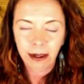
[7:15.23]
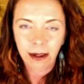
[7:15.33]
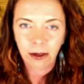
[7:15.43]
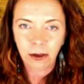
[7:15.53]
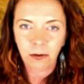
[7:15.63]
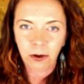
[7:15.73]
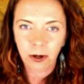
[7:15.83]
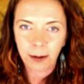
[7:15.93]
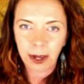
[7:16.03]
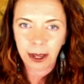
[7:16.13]
So if you
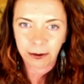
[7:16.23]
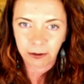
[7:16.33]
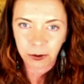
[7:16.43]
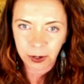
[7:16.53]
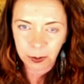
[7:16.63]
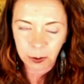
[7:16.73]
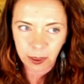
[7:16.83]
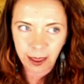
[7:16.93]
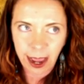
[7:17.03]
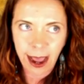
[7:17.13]
come out of agreement with
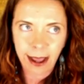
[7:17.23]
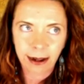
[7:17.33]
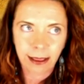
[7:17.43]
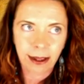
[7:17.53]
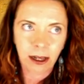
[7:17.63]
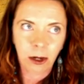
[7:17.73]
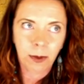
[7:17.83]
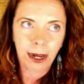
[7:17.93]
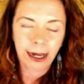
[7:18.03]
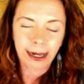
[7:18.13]
that, then you
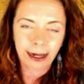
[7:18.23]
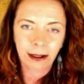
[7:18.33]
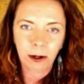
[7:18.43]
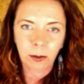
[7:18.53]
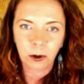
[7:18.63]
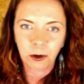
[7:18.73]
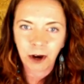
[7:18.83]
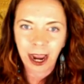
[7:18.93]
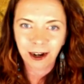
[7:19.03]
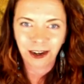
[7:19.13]
might get a little more
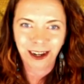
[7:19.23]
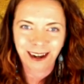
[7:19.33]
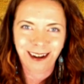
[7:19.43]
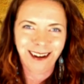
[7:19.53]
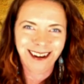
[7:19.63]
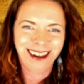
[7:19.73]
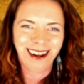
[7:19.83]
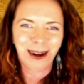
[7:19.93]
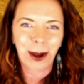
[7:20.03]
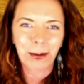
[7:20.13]
traction in
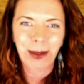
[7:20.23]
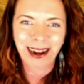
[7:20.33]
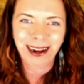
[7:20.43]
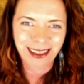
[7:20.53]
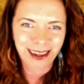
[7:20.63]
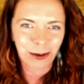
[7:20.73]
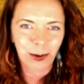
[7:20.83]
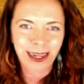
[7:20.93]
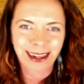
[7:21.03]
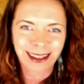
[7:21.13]
combating these
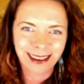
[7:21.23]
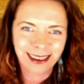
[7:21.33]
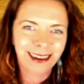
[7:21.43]
weeds.